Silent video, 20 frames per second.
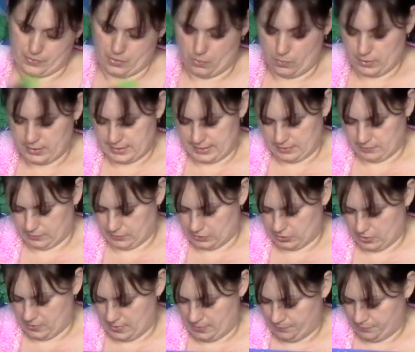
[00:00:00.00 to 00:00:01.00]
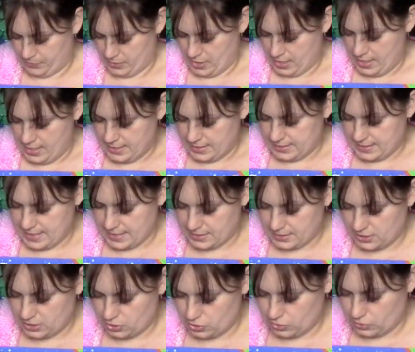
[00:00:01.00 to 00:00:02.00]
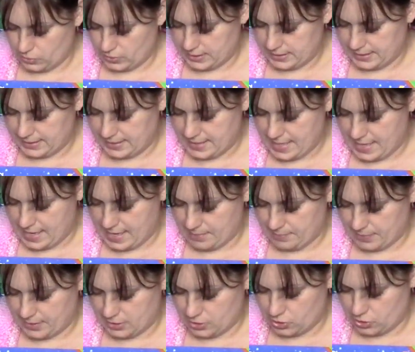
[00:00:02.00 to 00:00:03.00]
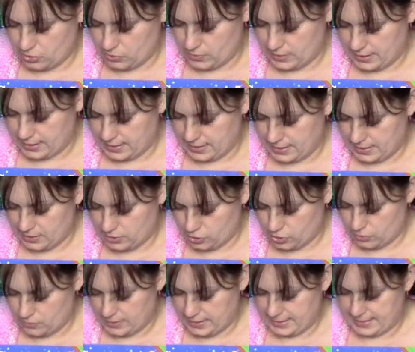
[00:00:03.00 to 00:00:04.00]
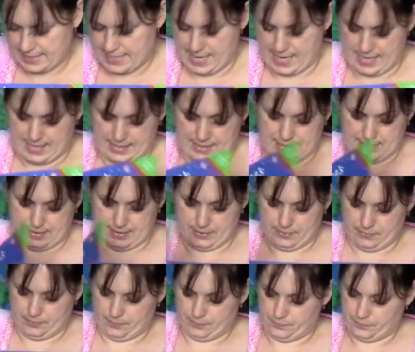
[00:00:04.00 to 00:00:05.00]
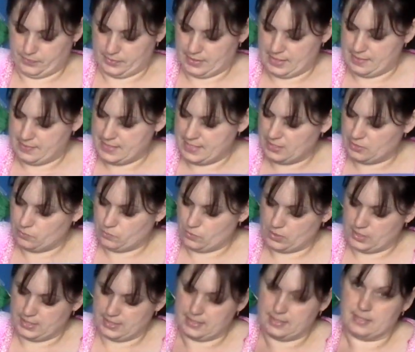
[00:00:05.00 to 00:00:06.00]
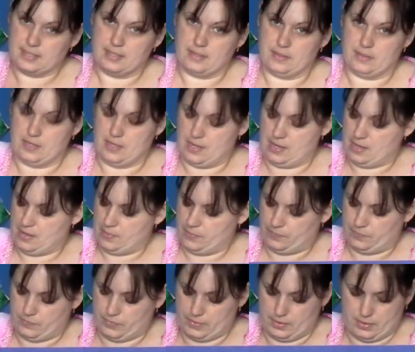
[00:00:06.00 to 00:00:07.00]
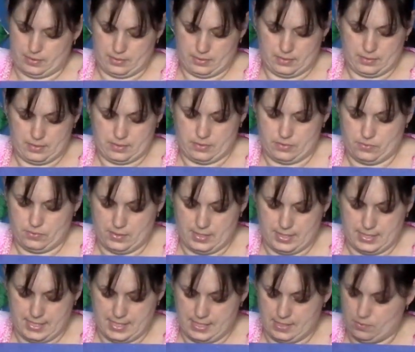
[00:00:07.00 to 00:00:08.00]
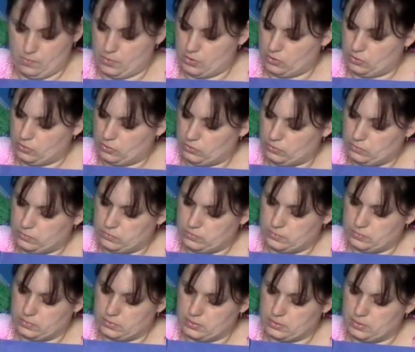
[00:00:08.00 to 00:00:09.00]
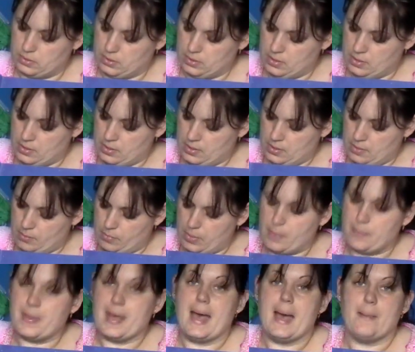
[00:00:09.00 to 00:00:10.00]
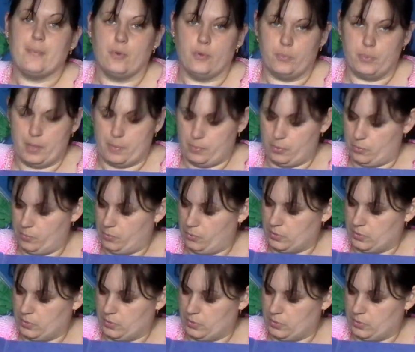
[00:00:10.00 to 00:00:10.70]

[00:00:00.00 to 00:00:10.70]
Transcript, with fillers: Oh, what's this one, sorry? Santa's Noisy Night by Julia Sykes. And this one is a 3D one, look. Pop-out book, pop-up